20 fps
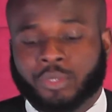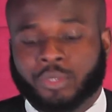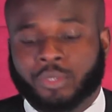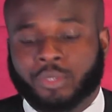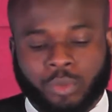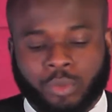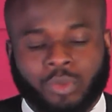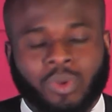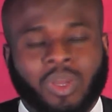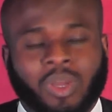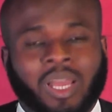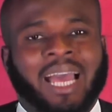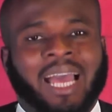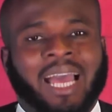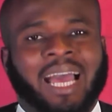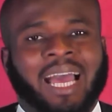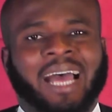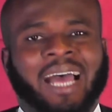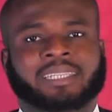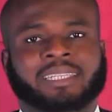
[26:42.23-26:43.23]
to
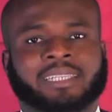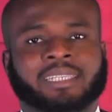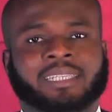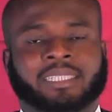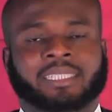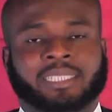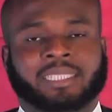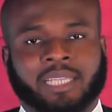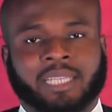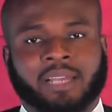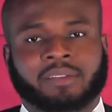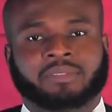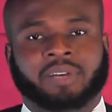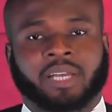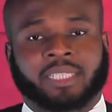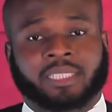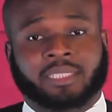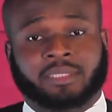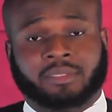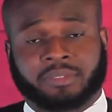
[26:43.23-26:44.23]
at least serve
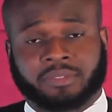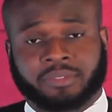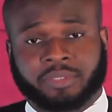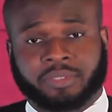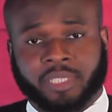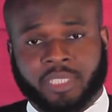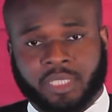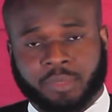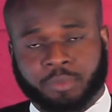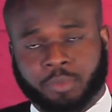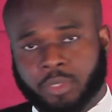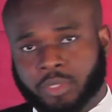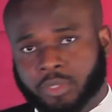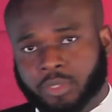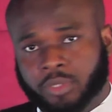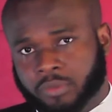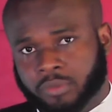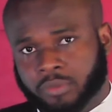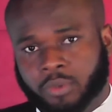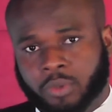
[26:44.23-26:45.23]
as the first
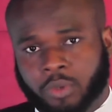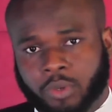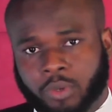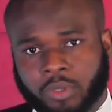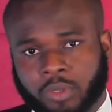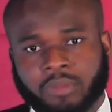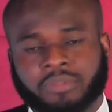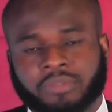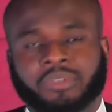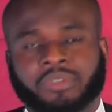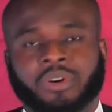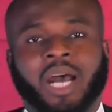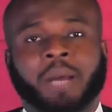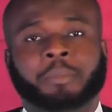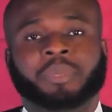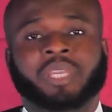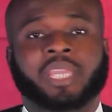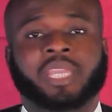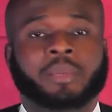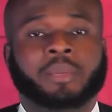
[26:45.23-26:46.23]
point of call for
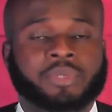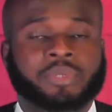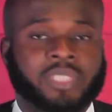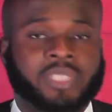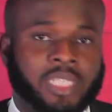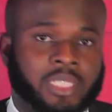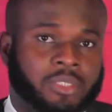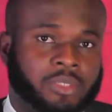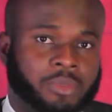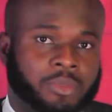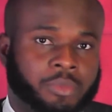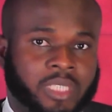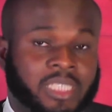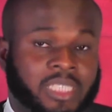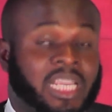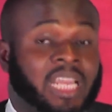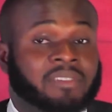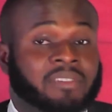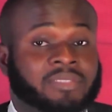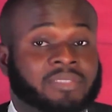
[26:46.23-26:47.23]
amicable
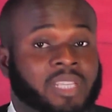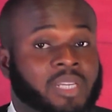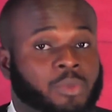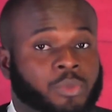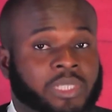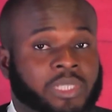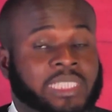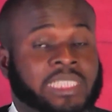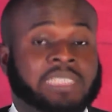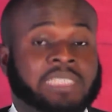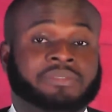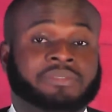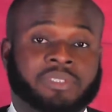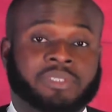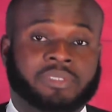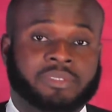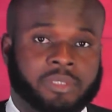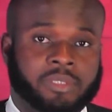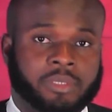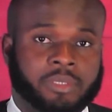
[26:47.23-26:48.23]
settlements, after which, if
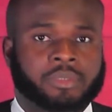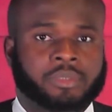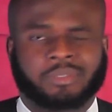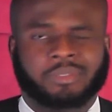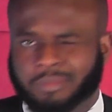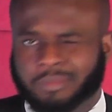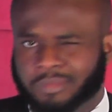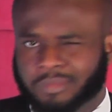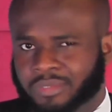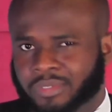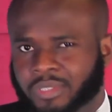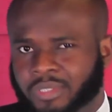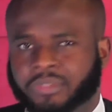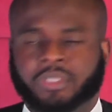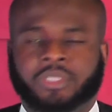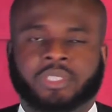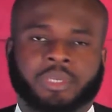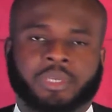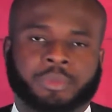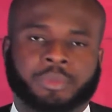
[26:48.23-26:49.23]
it fails, feel
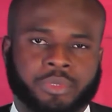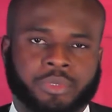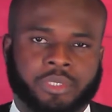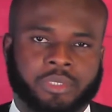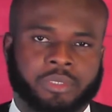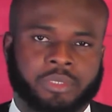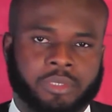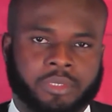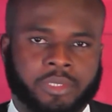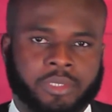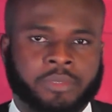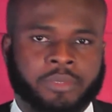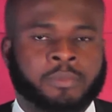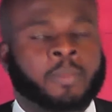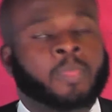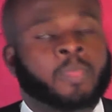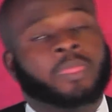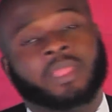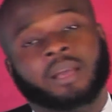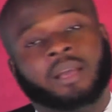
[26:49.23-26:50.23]
free to approach the court.
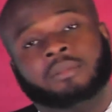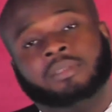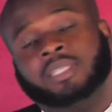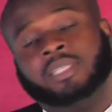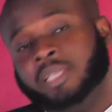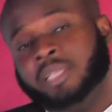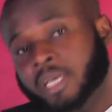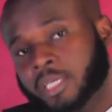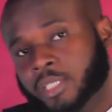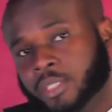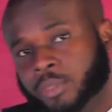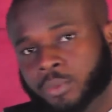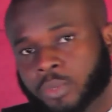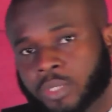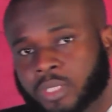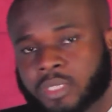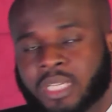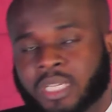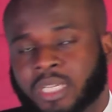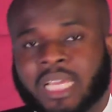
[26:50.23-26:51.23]
Now, the next
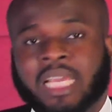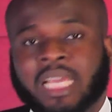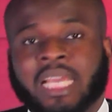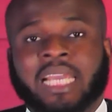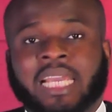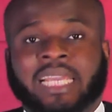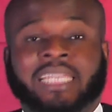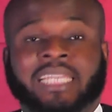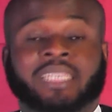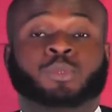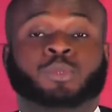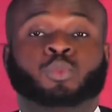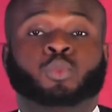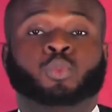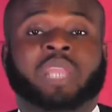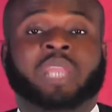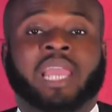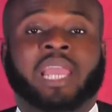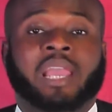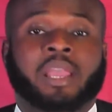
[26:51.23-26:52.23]
one is
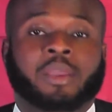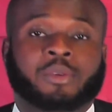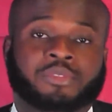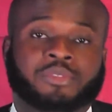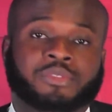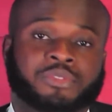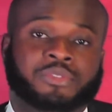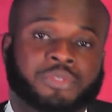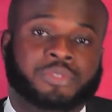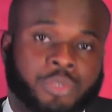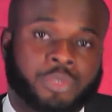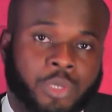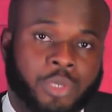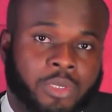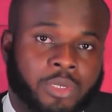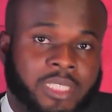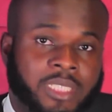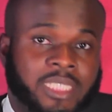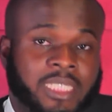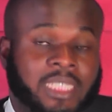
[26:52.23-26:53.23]
where
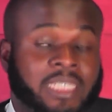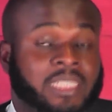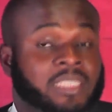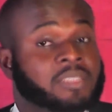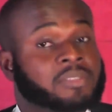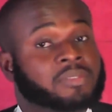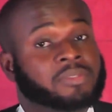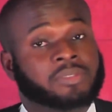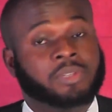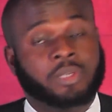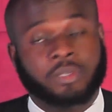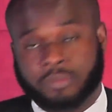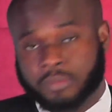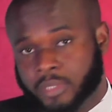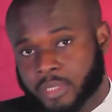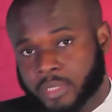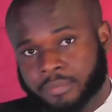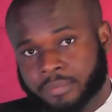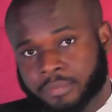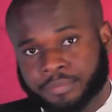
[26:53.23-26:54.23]
fraud is
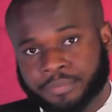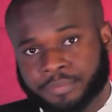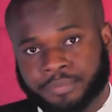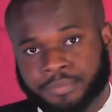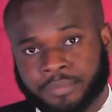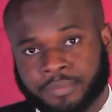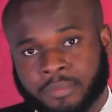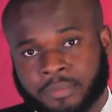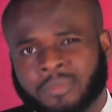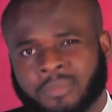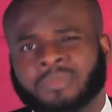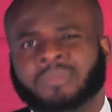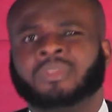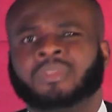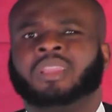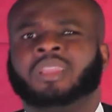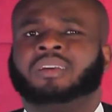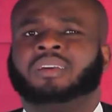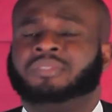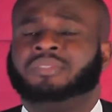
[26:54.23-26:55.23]
involved.
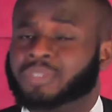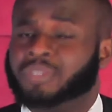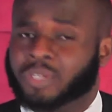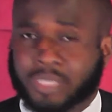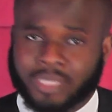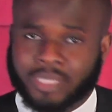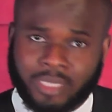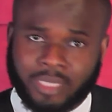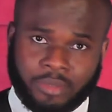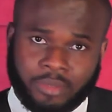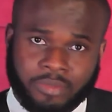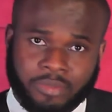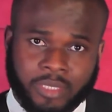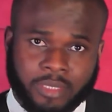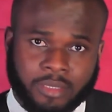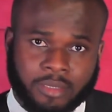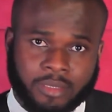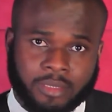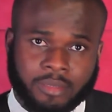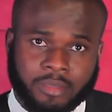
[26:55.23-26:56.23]
Fraud is an
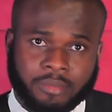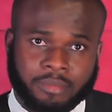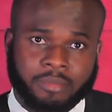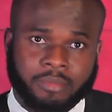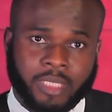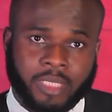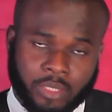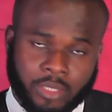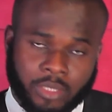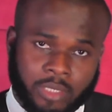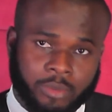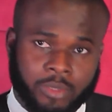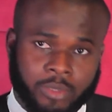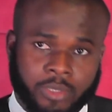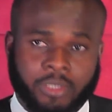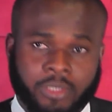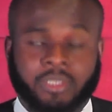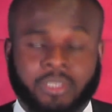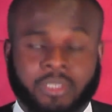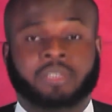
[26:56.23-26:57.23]
offense, in other
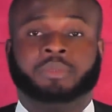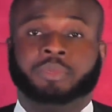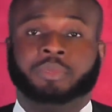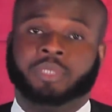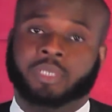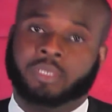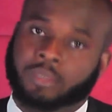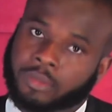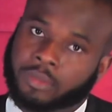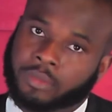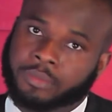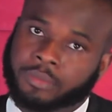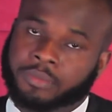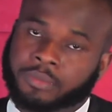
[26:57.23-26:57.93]
words, under criminal law.